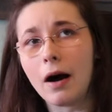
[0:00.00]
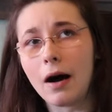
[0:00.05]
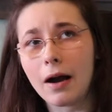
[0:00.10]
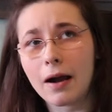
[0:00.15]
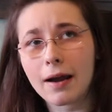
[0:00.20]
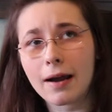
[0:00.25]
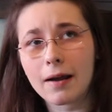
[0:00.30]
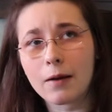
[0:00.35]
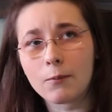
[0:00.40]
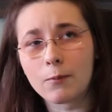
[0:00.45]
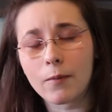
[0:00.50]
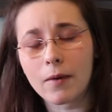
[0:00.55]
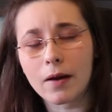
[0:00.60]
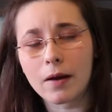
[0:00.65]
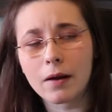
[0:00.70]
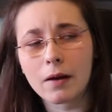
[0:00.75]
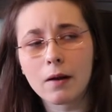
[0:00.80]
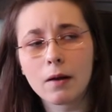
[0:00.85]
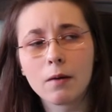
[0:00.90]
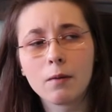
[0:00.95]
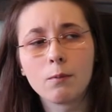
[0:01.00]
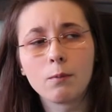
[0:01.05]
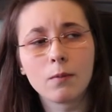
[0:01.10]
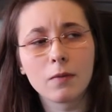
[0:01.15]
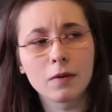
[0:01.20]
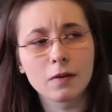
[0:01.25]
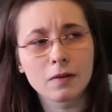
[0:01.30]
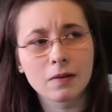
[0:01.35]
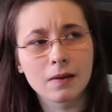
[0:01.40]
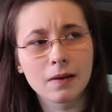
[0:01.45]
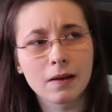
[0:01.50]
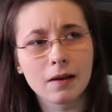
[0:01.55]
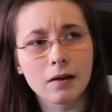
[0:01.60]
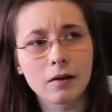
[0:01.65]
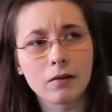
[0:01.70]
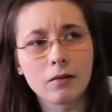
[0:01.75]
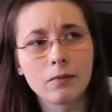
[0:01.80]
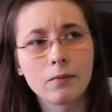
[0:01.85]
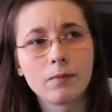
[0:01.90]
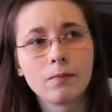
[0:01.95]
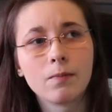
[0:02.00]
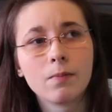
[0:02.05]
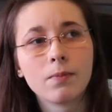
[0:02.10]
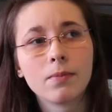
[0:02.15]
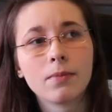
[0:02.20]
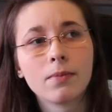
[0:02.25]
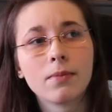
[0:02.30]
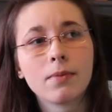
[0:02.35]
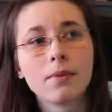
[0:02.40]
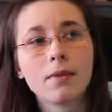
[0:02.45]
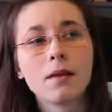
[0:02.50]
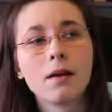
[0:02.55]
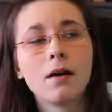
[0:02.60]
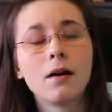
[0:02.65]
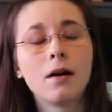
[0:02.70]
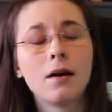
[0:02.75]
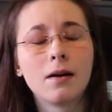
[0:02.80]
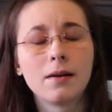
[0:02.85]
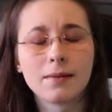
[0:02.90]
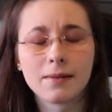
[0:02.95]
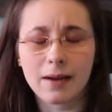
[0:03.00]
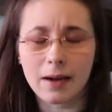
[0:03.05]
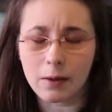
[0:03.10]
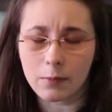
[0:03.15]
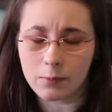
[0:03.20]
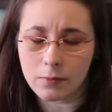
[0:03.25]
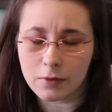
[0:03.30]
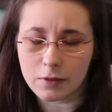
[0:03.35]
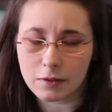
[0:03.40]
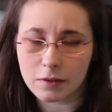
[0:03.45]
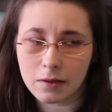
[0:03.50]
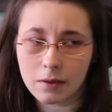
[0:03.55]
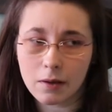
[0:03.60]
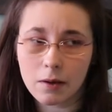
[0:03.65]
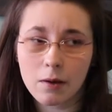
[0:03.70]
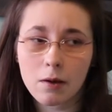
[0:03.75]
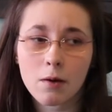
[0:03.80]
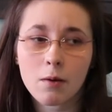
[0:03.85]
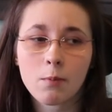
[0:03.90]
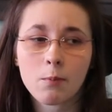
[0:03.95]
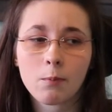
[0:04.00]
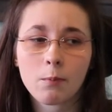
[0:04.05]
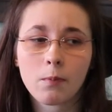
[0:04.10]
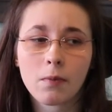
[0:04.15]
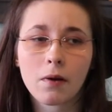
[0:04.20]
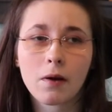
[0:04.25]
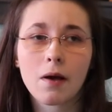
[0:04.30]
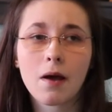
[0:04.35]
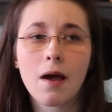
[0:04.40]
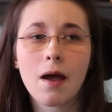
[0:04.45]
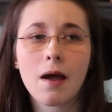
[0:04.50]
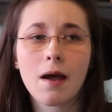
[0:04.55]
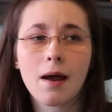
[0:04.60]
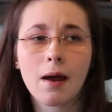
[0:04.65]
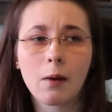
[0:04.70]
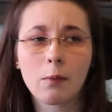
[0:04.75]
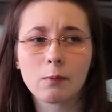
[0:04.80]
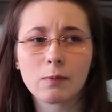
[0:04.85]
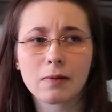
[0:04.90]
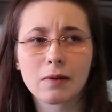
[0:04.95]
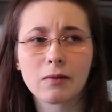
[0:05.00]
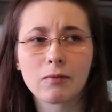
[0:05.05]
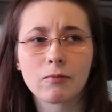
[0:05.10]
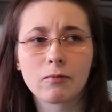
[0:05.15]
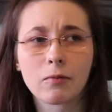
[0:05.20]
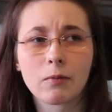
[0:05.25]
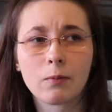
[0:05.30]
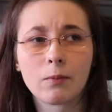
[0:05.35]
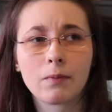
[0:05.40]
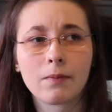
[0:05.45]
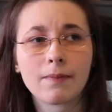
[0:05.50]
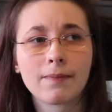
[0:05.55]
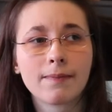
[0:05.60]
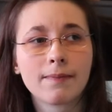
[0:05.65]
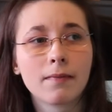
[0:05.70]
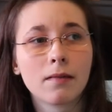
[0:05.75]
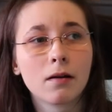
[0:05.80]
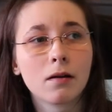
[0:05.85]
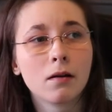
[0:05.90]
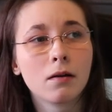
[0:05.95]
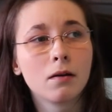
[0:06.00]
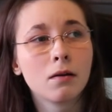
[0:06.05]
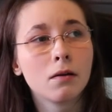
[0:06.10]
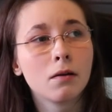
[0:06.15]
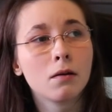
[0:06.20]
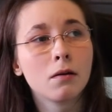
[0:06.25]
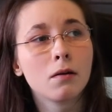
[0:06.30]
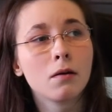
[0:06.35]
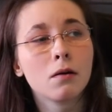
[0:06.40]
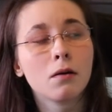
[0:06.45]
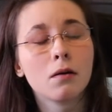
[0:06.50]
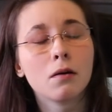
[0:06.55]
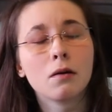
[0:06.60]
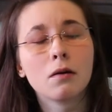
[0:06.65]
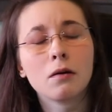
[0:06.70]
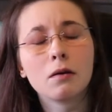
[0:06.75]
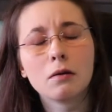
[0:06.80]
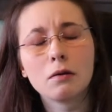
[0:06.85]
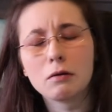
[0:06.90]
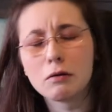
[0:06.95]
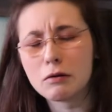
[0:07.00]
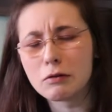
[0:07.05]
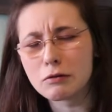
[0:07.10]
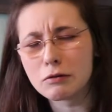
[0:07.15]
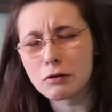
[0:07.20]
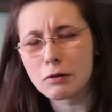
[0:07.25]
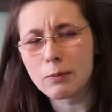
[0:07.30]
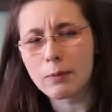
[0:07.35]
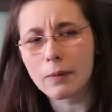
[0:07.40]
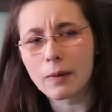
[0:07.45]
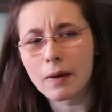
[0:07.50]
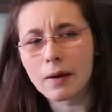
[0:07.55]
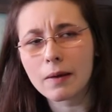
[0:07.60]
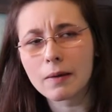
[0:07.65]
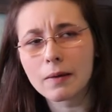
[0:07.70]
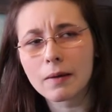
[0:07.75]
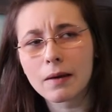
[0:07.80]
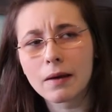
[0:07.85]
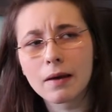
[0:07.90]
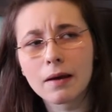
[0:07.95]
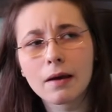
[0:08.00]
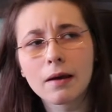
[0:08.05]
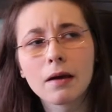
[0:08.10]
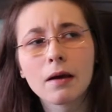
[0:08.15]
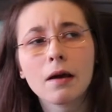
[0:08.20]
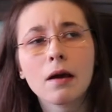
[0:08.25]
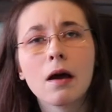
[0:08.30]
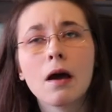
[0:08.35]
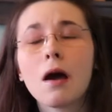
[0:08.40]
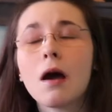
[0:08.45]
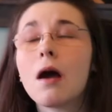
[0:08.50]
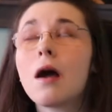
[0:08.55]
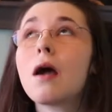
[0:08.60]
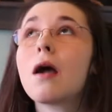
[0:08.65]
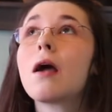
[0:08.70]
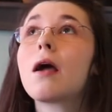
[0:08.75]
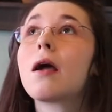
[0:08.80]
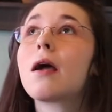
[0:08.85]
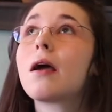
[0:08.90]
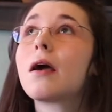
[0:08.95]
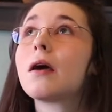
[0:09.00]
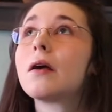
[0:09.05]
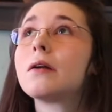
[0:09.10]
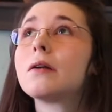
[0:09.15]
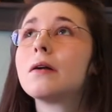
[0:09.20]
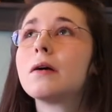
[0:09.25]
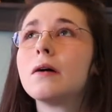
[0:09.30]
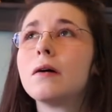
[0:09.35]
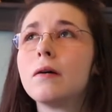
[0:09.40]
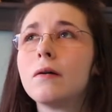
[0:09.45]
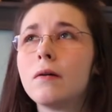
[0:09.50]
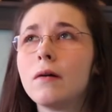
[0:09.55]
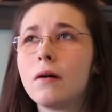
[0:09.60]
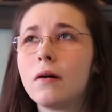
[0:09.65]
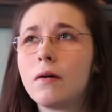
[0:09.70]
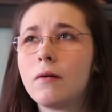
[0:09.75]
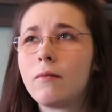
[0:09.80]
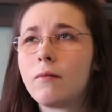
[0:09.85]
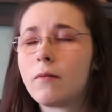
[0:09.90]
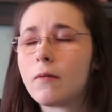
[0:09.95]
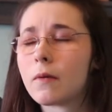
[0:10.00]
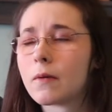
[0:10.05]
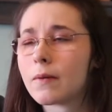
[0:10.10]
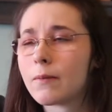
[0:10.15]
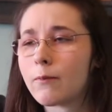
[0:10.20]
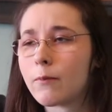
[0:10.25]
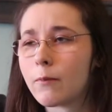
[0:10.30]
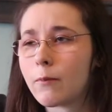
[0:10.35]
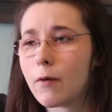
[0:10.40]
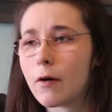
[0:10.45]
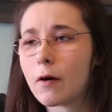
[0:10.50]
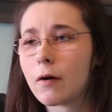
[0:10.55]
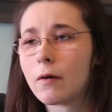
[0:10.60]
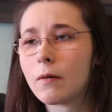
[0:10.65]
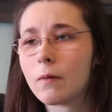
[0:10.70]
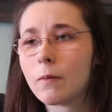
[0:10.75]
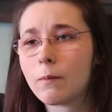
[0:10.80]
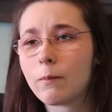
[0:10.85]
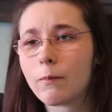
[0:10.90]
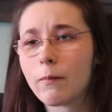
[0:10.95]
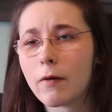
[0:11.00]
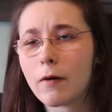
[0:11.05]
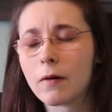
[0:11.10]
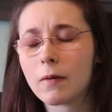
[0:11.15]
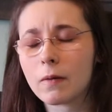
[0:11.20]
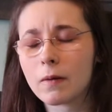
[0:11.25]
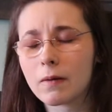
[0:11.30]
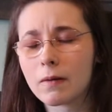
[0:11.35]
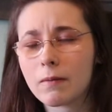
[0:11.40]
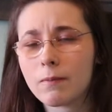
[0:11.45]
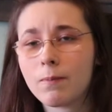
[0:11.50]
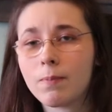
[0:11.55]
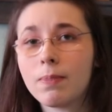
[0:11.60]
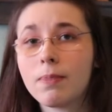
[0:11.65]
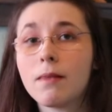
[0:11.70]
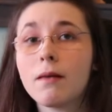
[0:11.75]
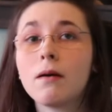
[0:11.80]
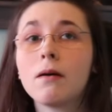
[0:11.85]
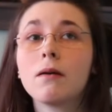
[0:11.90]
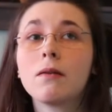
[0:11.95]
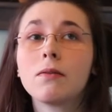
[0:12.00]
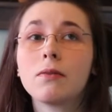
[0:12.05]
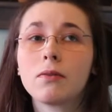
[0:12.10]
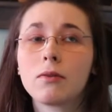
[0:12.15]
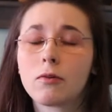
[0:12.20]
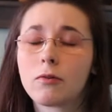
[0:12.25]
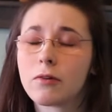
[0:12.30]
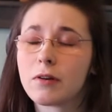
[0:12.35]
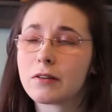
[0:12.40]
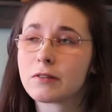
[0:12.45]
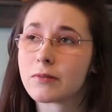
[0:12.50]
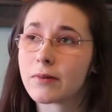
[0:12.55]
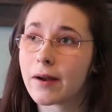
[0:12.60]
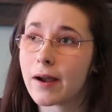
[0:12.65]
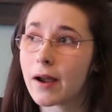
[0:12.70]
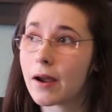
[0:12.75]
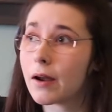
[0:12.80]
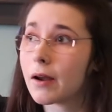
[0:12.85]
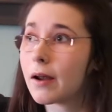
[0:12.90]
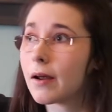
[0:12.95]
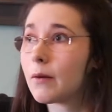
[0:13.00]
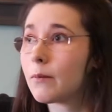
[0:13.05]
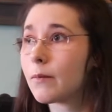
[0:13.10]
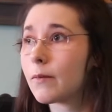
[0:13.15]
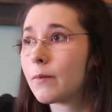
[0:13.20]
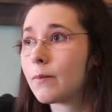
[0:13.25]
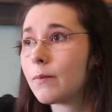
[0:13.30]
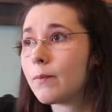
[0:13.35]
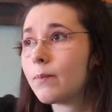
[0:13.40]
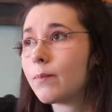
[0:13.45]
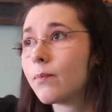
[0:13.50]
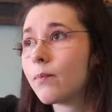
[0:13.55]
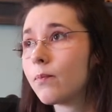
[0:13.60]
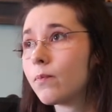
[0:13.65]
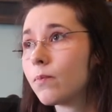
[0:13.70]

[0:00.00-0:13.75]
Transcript: I have been missing, or not missing, but absent from YouTube lately, and well, the part partly the reason why I have been